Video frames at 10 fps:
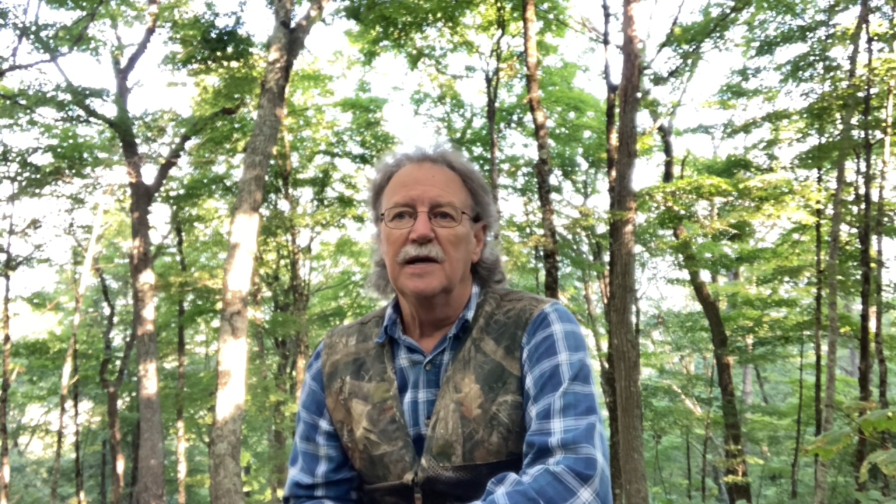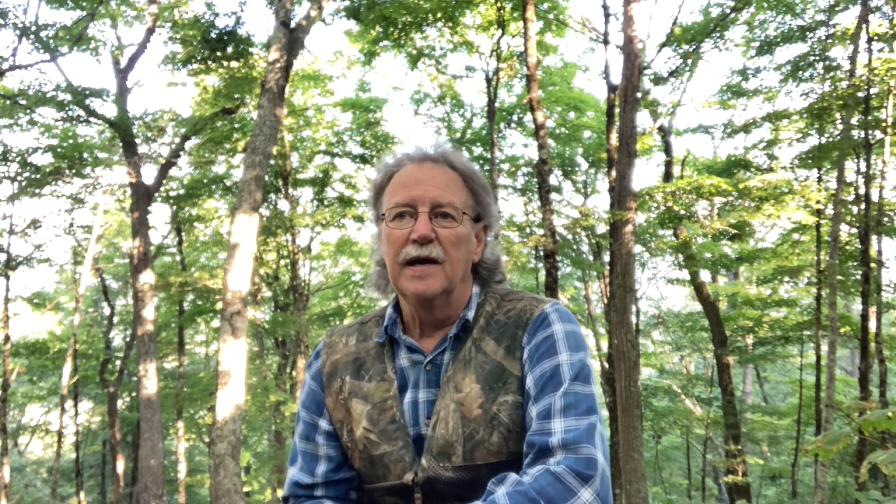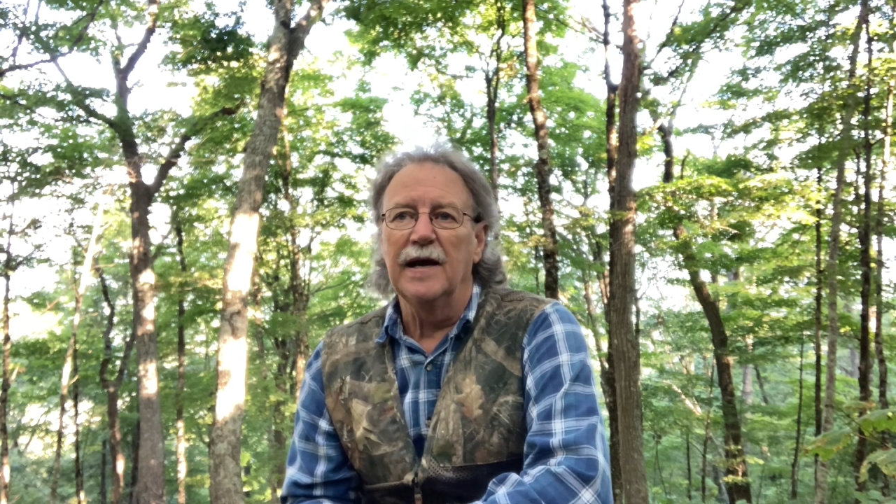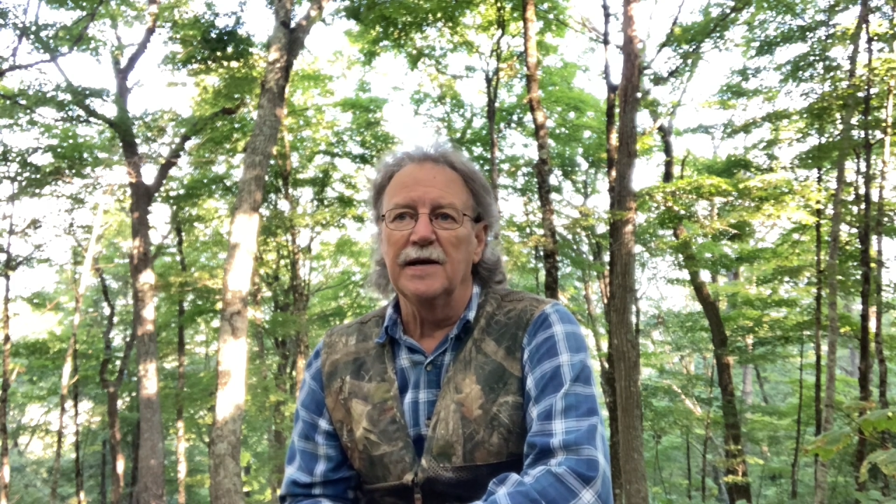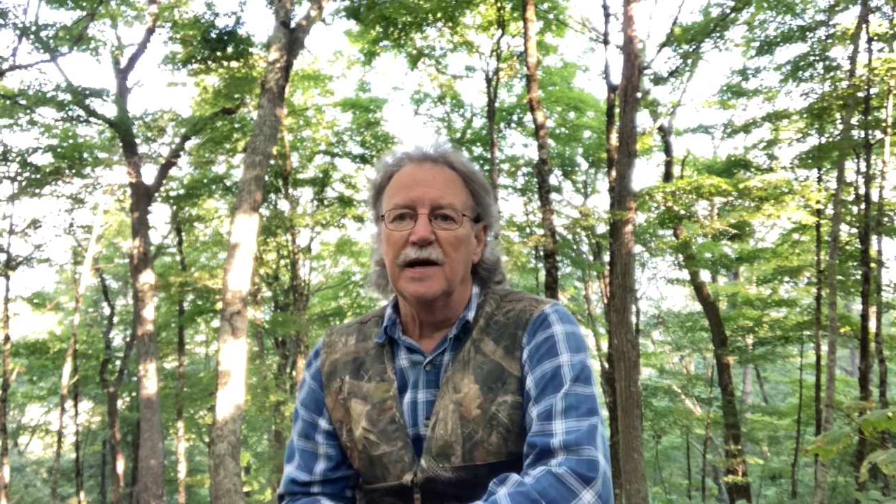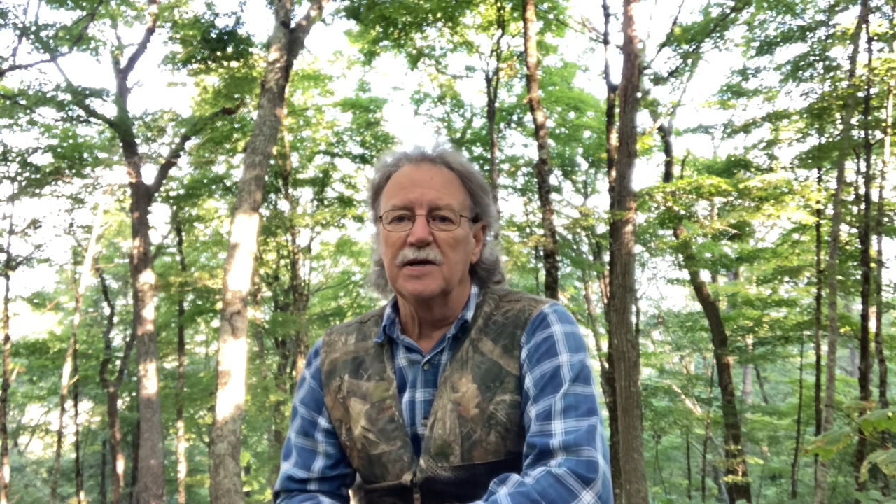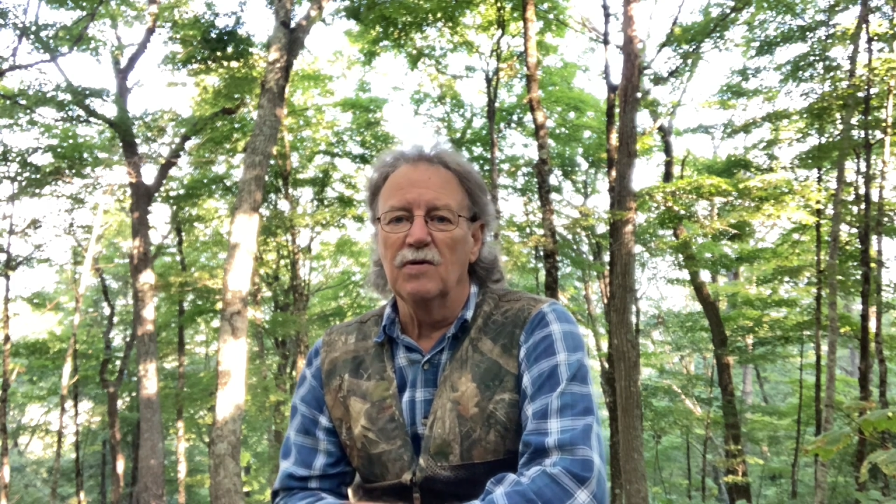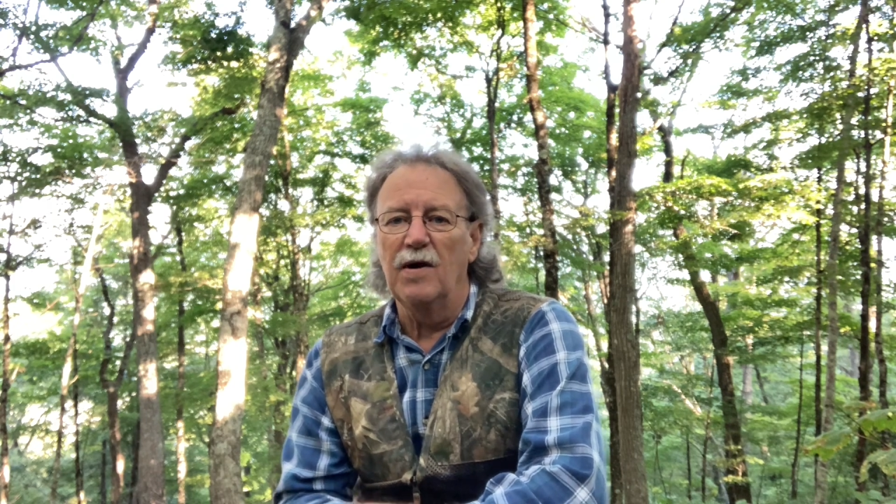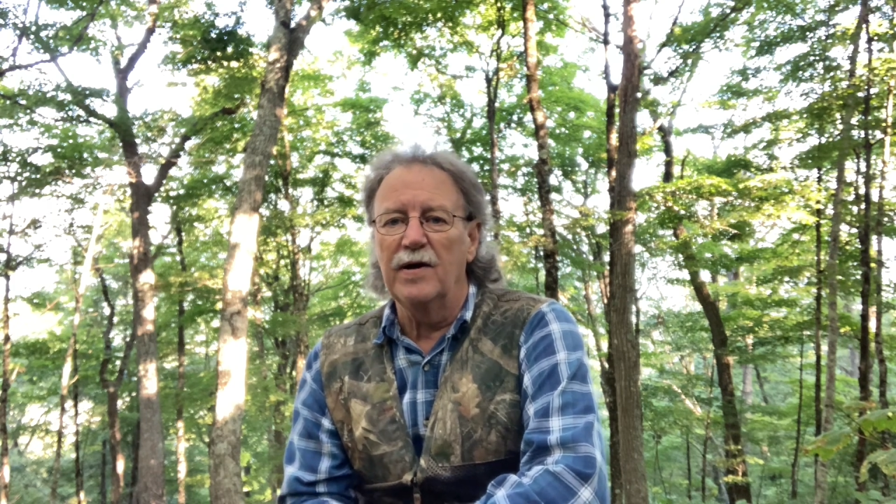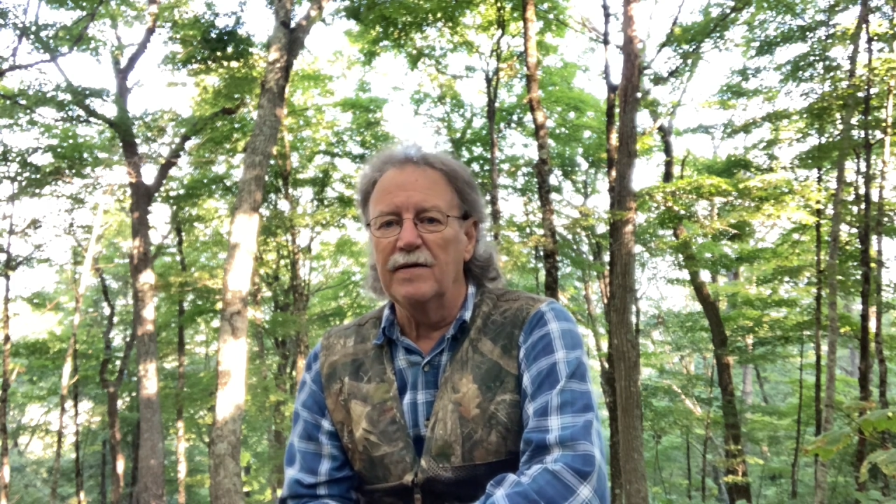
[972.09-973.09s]
and uh, you
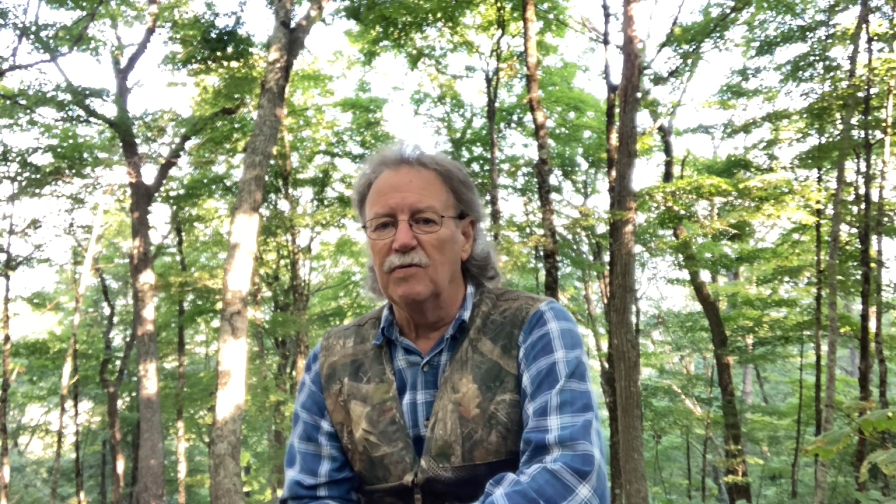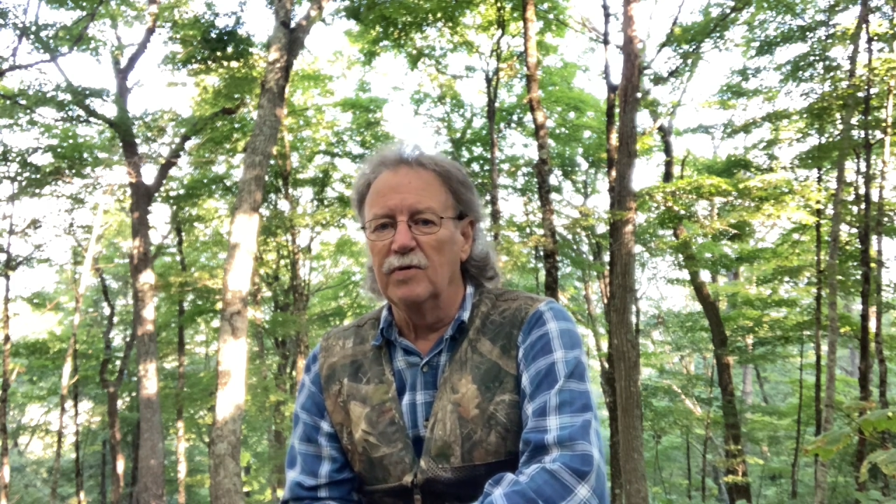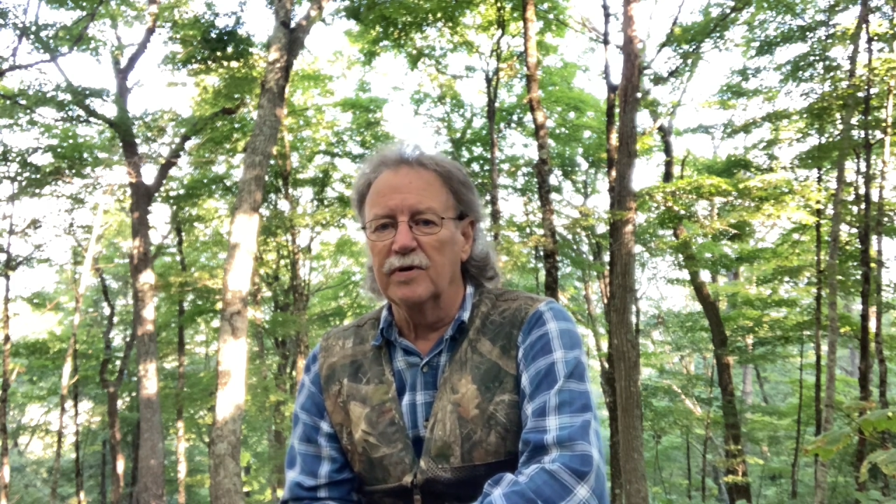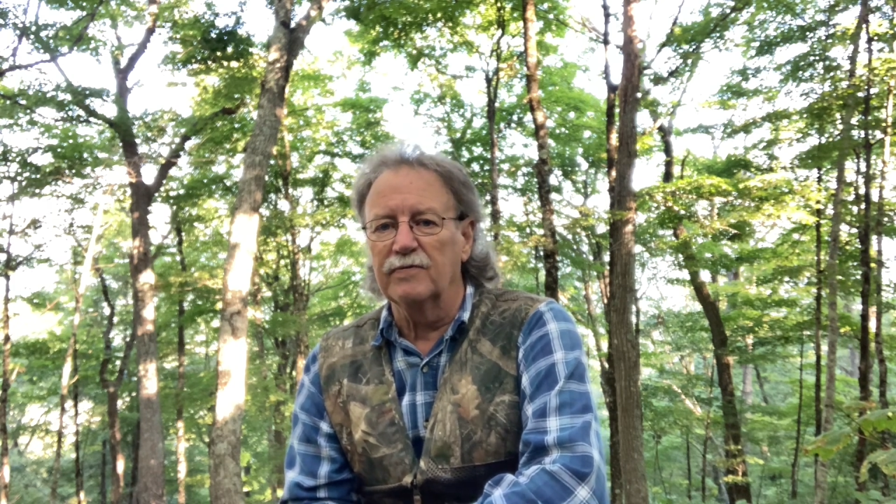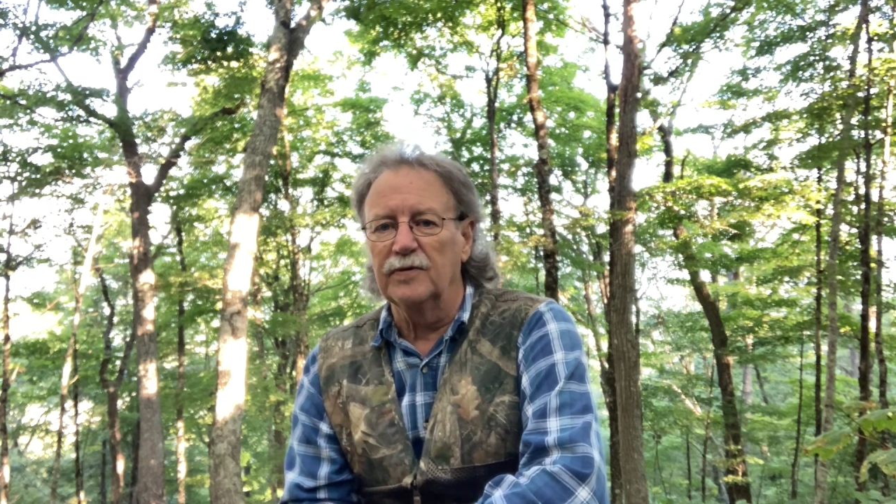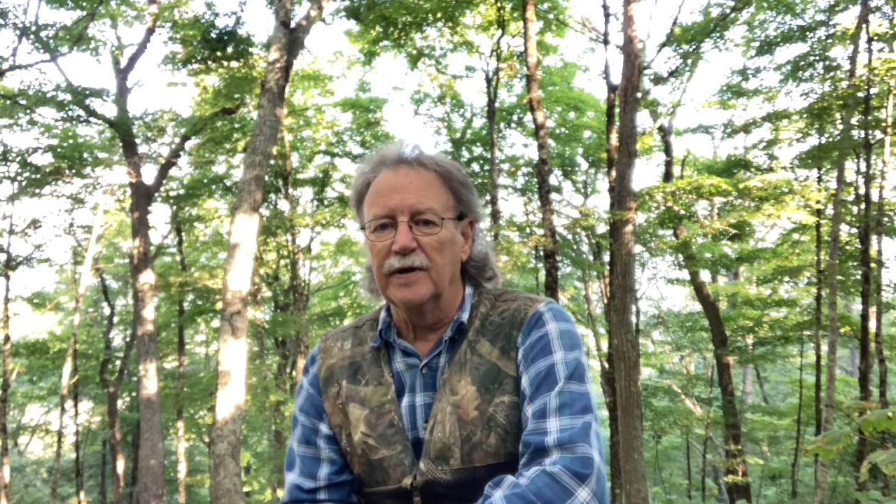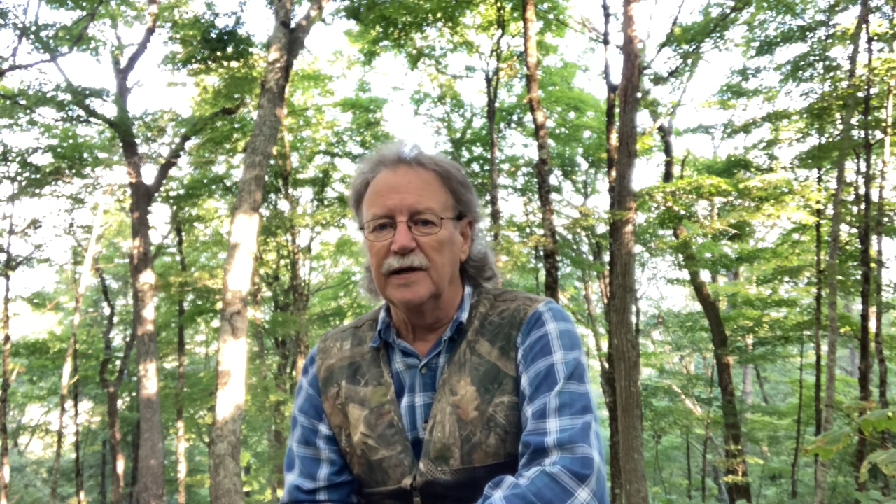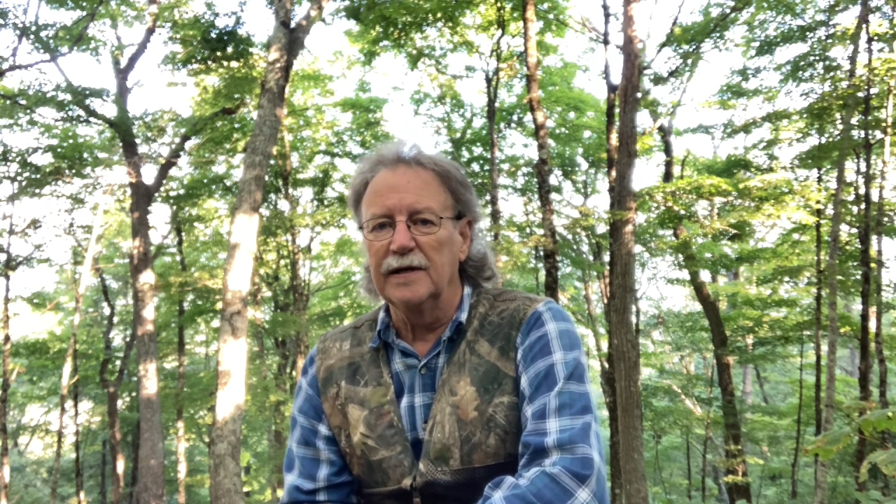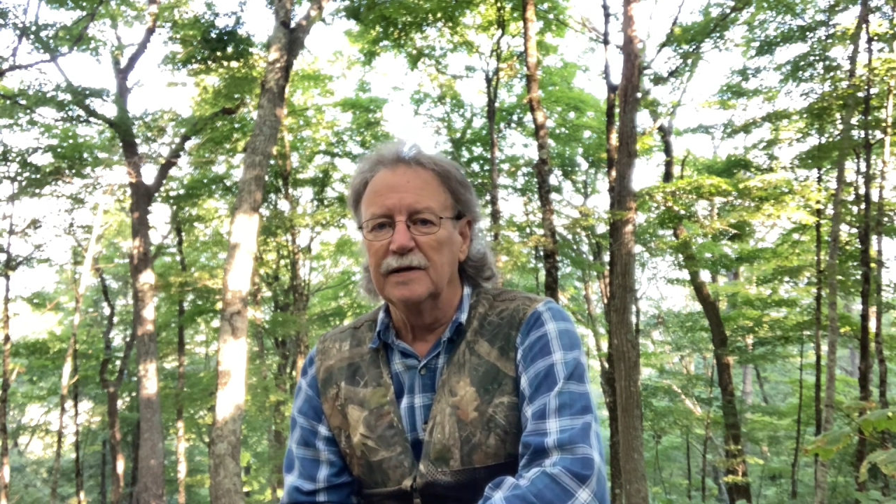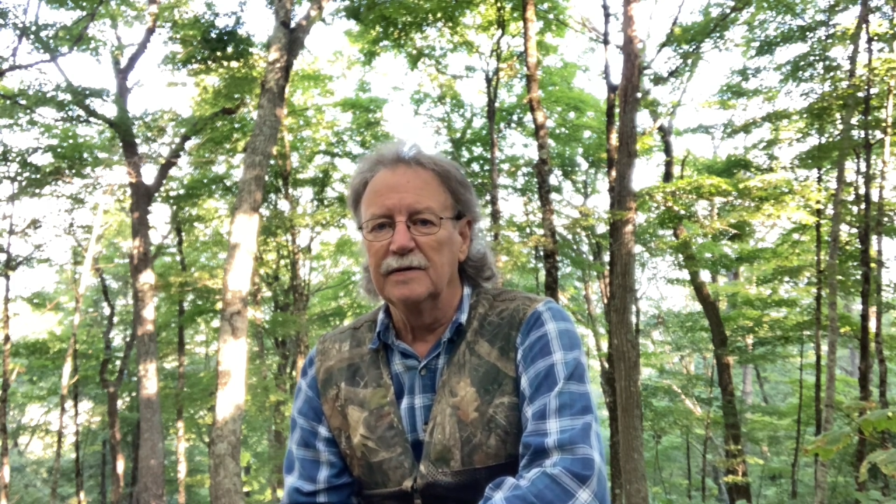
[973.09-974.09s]
all have a wonderful day.